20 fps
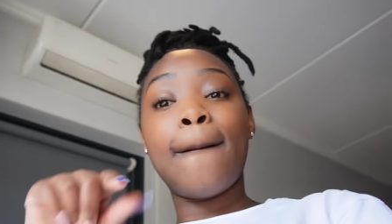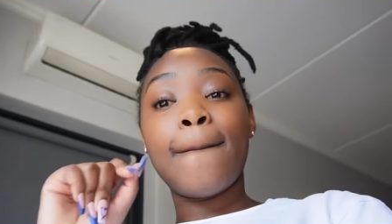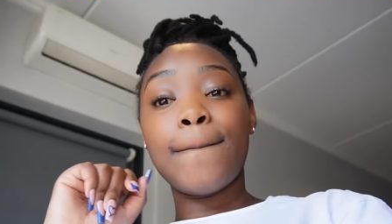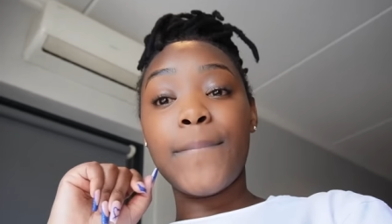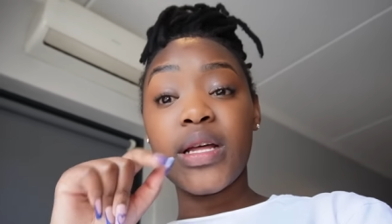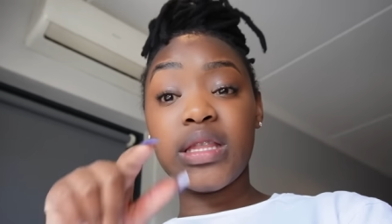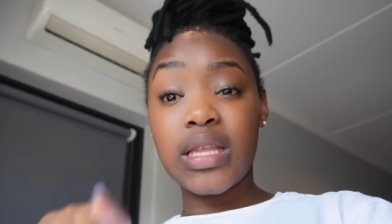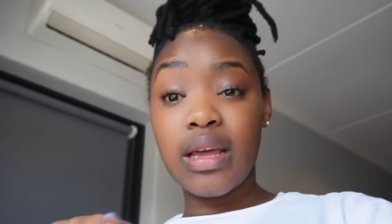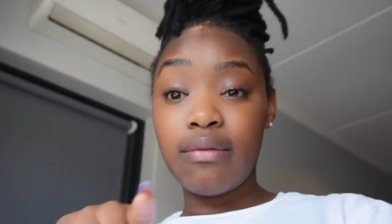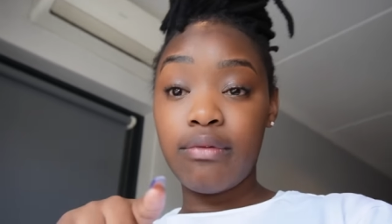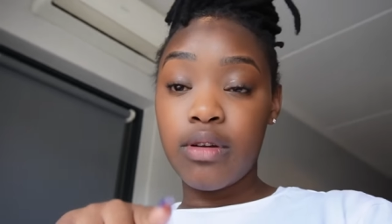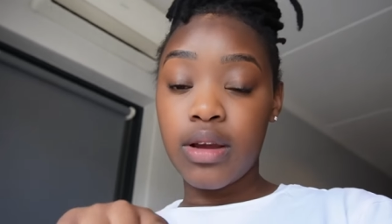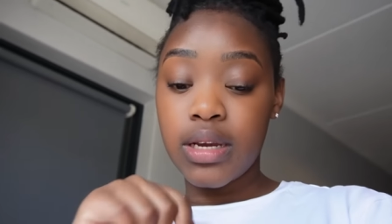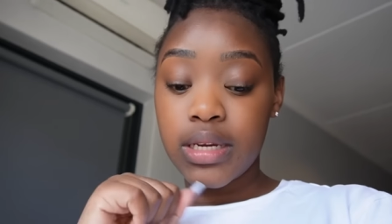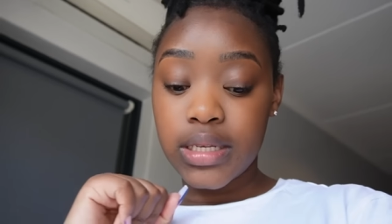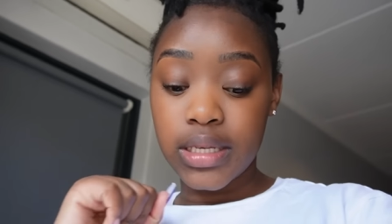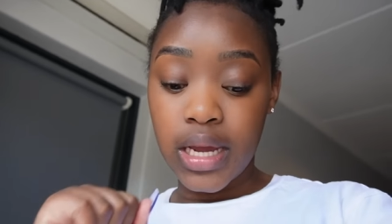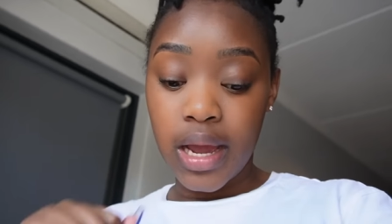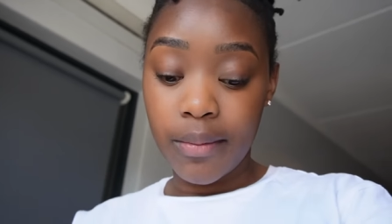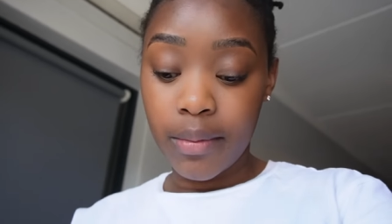But that vlog
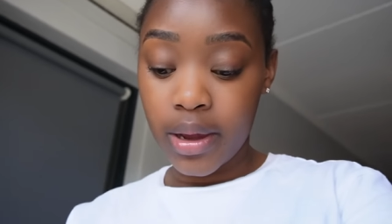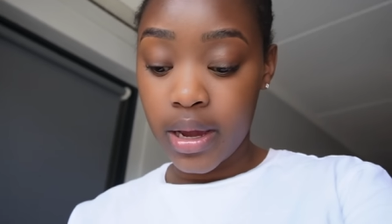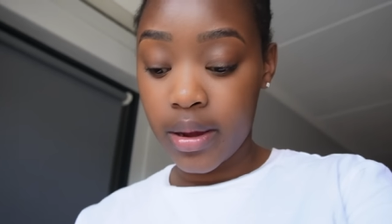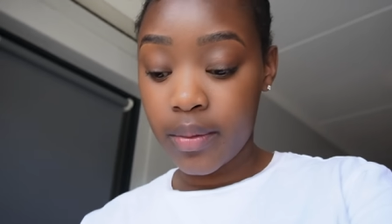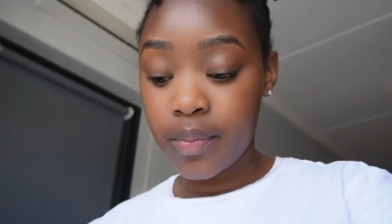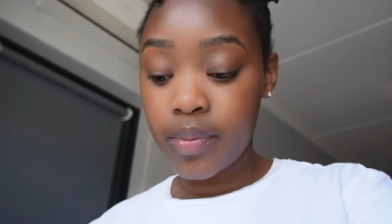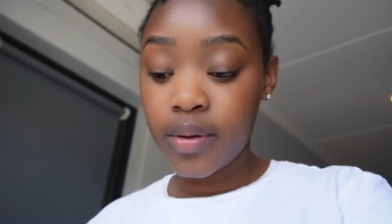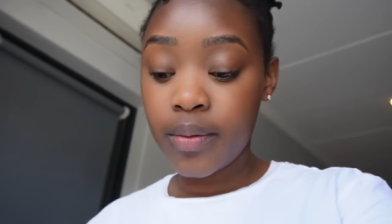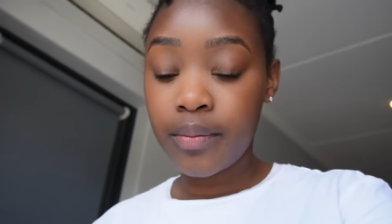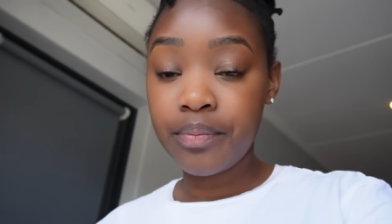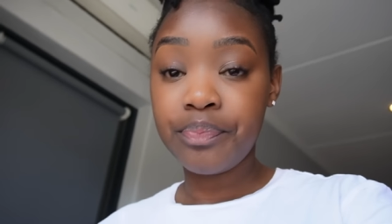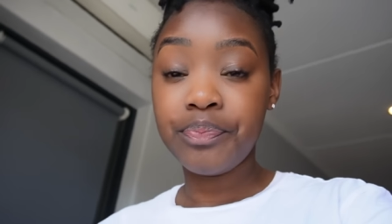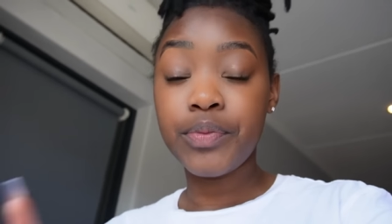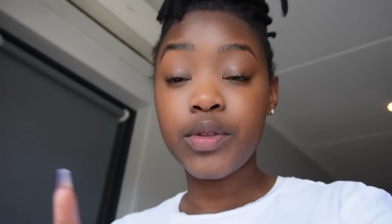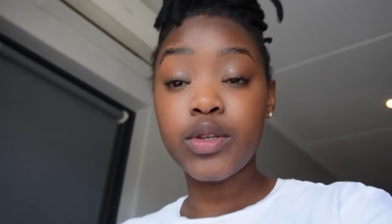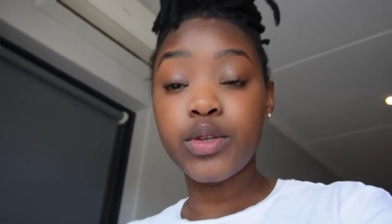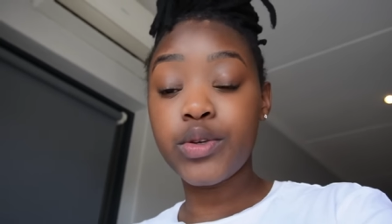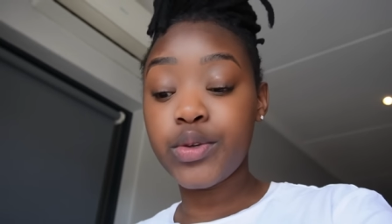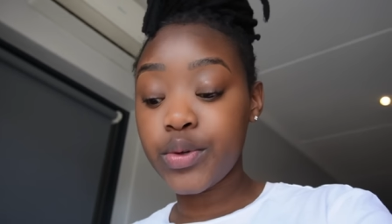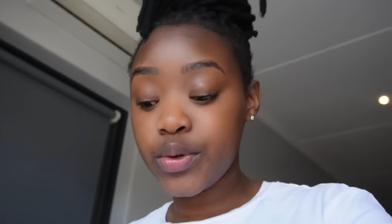is coming up
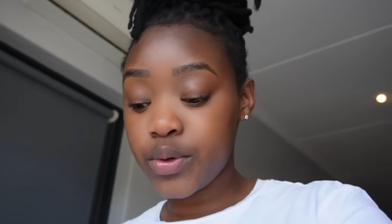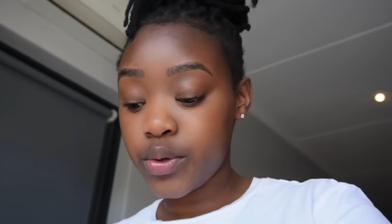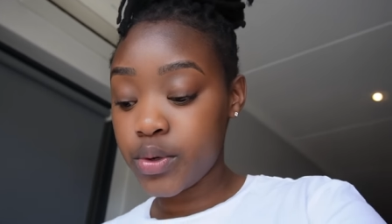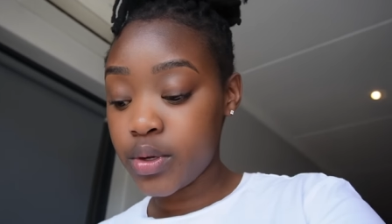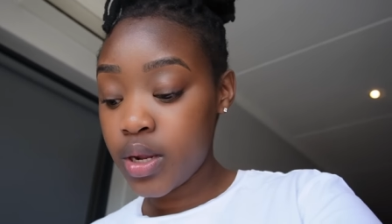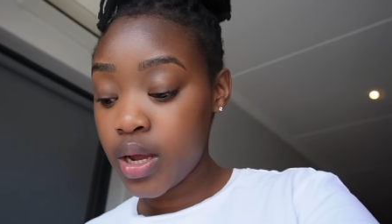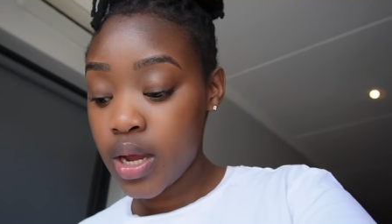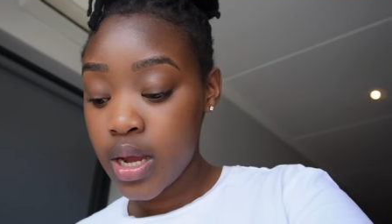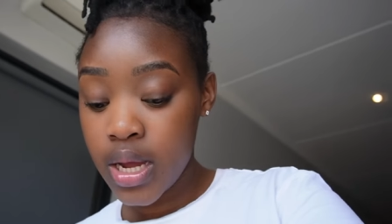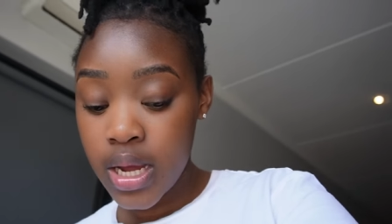soon.